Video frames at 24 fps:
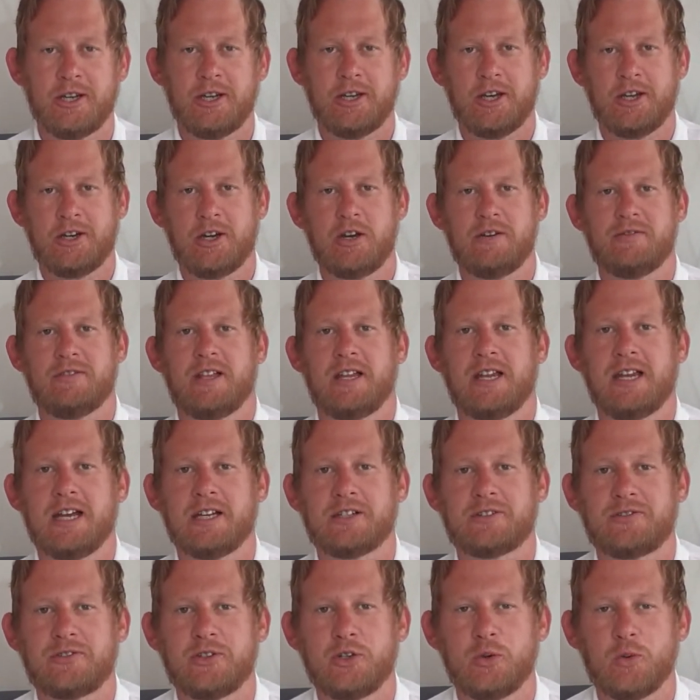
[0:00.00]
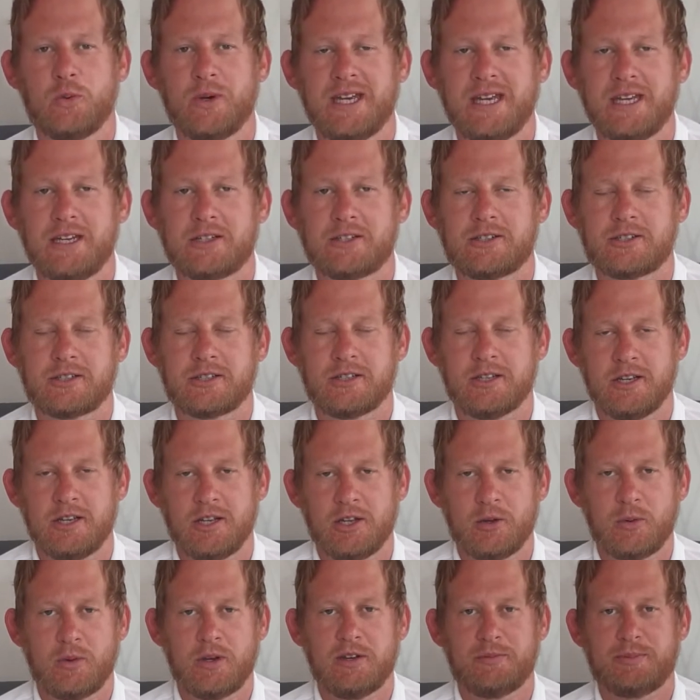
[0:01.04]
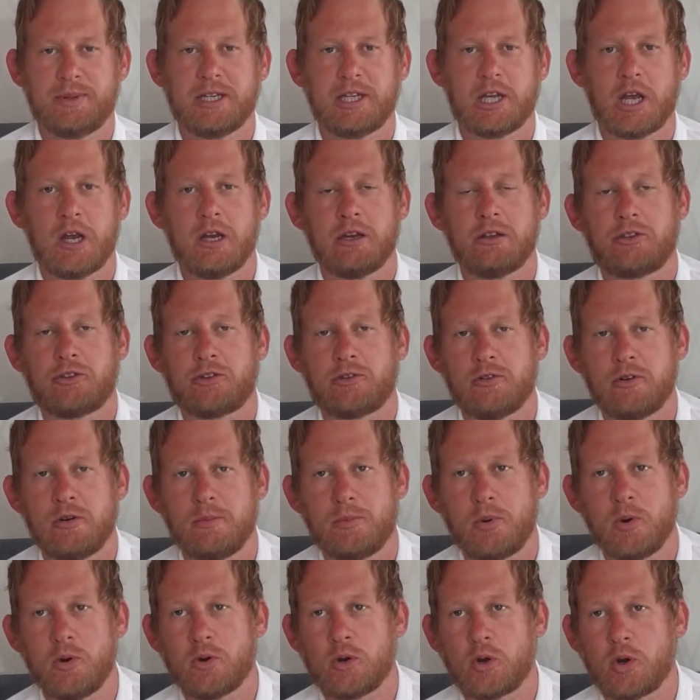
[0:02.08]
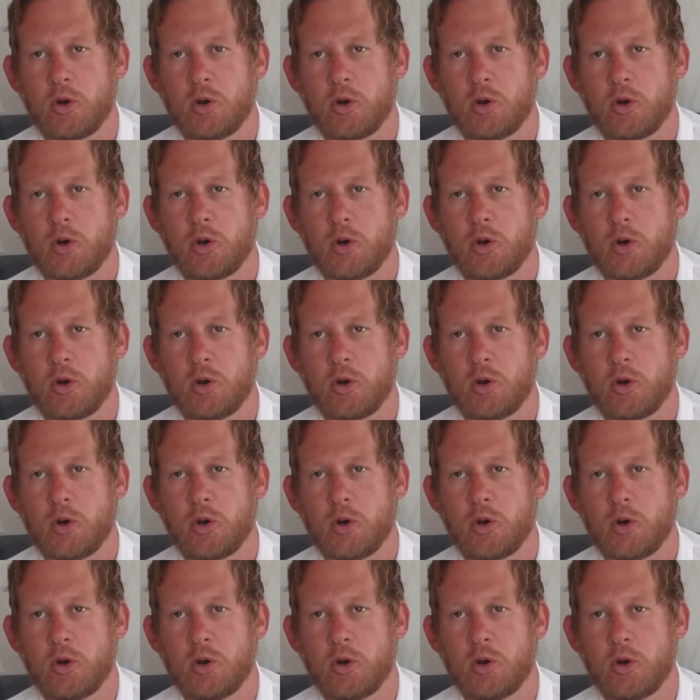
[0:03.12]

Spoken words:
and over the last few weeks we have been going through a book